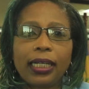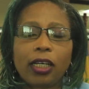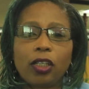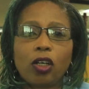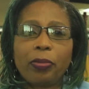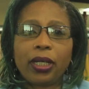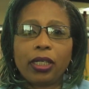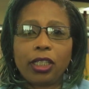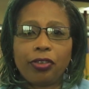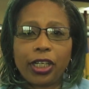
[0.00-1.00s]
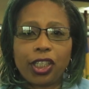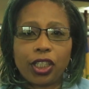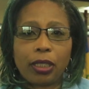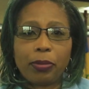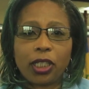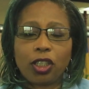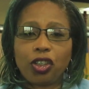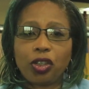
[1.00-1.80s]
and Economic Integration, Mr.